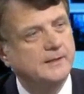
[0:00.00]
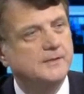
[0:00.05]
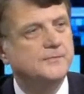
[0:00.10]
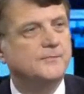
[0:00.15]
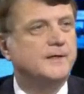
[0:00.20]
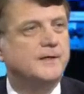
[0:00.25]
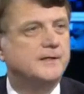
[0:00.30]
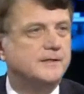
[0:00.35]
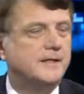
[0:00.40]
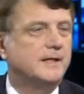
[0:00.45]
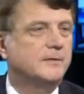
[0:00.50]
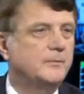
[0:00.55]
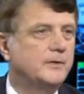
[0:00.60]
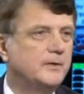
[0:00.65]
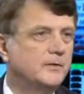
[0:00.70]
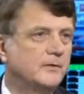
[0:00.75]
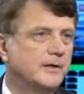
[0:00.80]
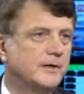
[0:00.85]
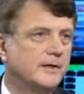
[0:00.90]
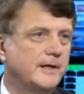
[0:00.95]
Let's face it, Adam,
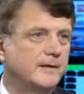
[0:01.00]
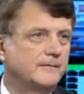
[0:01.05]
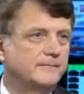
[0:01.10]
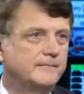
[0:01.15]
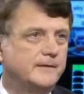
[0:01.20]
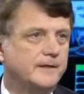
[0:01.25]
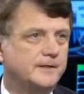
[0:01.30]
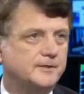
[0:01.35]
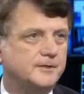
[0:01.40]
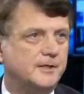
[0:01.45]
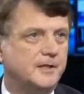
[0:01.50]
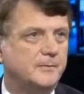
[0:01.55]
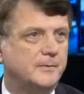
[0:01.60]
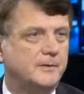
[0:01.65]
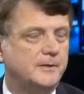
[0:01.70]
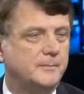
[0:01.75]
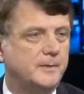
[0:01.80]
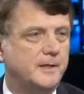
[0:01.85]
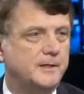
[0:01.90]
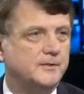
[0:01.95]
we're not going to get a fair show
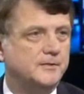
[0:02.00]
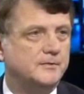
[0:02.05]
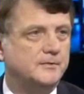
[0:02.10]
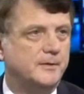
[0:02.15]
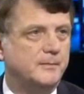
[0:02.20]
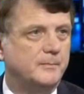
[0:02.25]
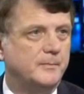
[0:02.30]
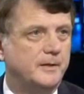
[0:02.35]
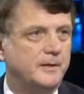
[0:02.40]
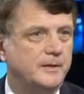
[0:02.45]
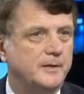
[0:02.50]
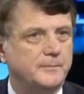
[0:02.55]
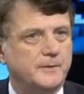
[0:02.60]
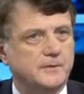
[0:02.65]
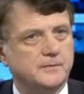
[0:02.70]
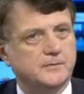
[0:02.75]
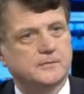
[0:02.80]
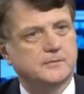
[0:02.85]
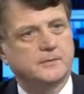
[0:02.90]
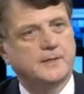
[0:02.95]
in the mainstream media
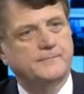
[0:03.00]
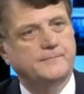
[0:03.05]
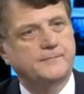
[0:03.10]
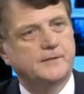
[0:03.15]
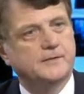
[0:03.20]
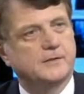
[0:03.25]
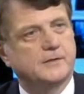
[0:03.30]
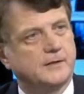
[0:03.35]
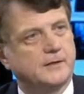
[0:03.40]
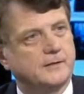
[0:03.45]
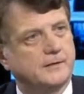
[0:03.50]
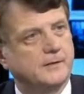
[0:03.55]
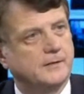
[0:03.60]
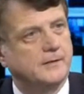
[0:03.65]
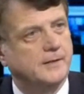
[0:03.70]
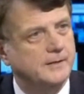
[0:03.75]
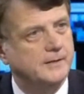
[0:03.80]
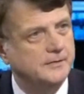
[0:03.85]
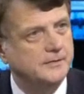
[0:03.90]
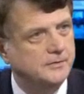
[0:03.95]
because they've decided that
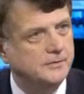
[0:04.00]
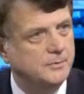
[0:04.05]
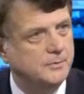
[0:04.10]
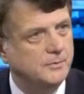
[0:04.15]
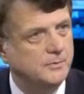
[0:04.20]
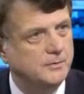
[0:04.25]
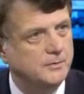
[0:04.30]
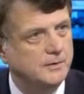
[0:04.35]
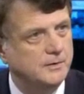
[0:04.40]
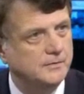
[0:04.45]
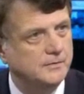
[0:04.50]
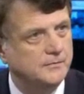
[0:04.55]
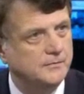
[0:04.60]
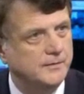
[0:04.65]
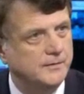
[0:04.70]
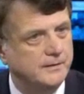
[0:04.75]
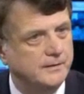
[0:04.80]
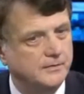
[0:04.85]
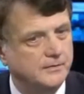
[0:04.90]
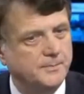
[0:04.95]
they're going to support Nigel
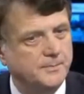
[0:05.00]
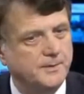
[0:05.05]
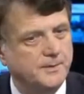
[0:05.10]
Farage.